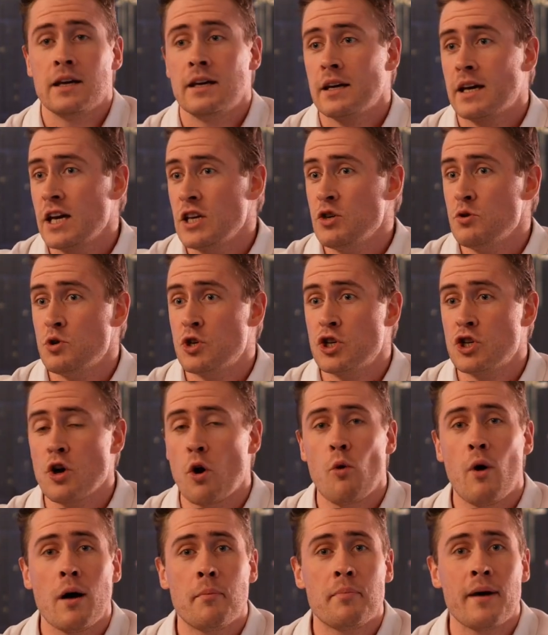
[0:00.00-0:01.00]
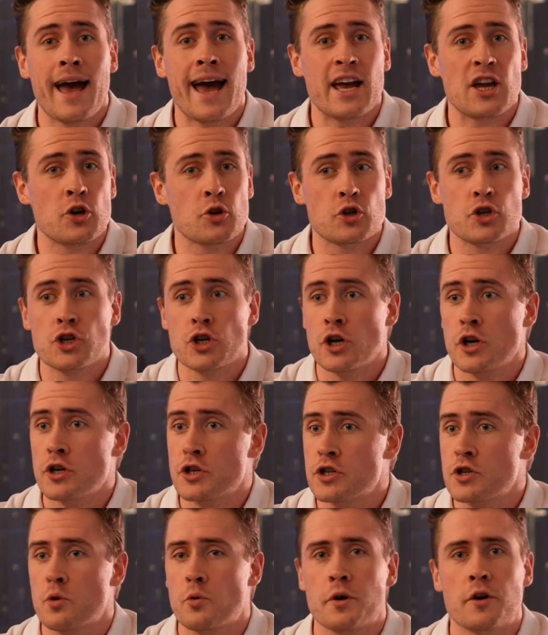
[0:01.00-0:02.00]
Can you show up at your
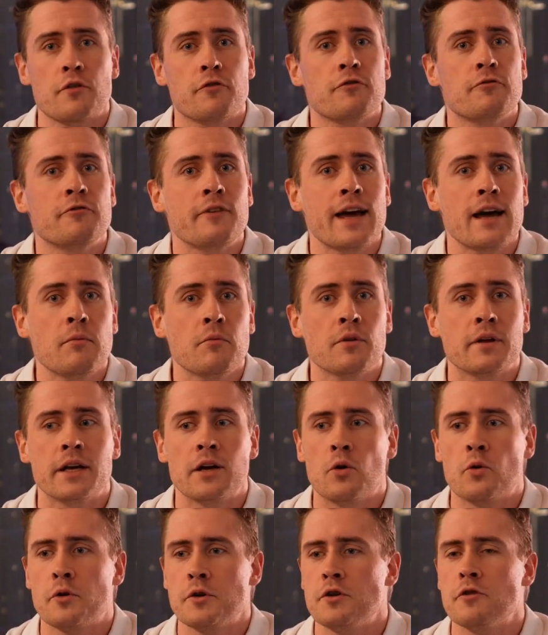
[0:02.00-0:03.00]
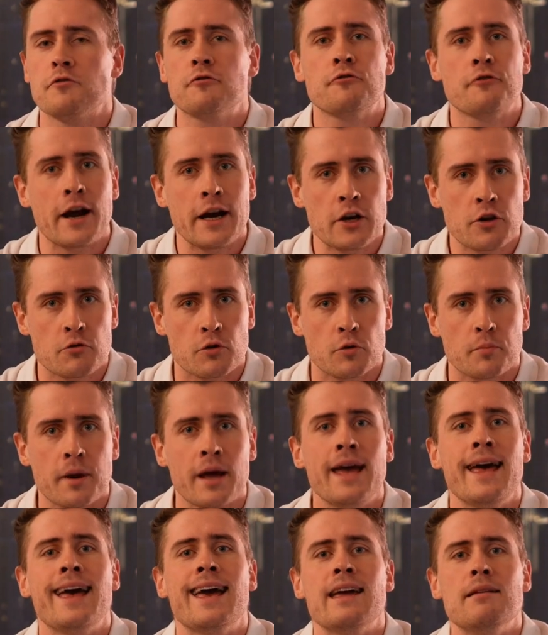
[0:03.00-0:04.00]
church or your family or in your friend group
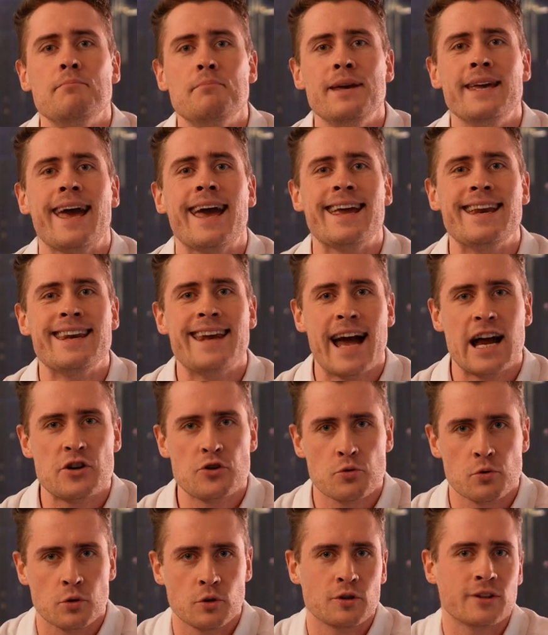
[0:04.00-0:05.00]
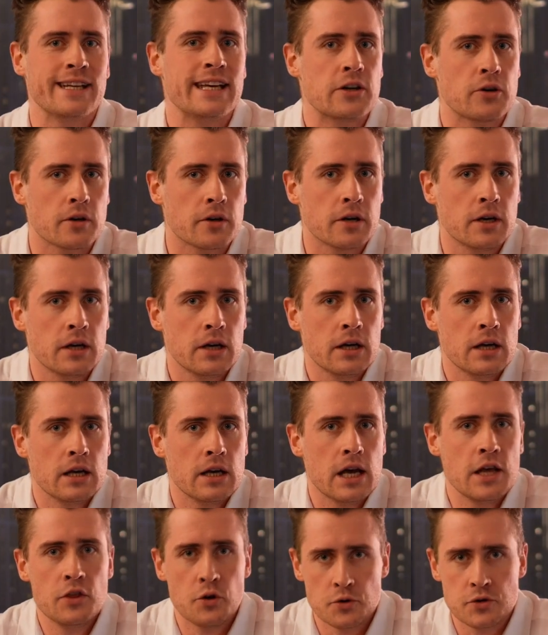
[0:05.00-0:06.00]
and be a natural leader
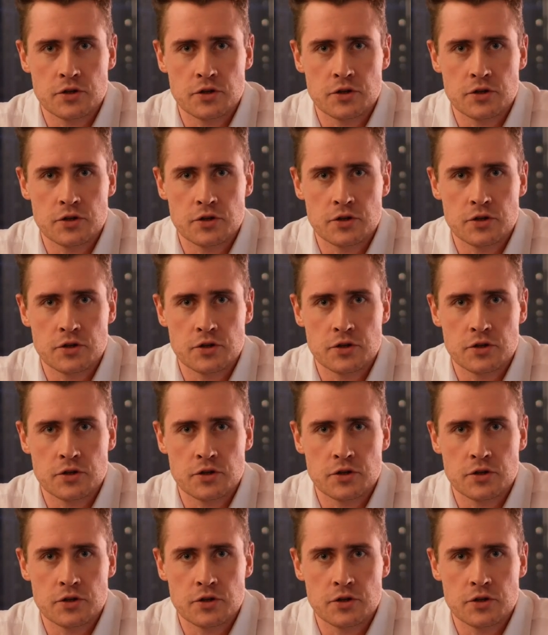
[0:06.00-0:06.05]
in those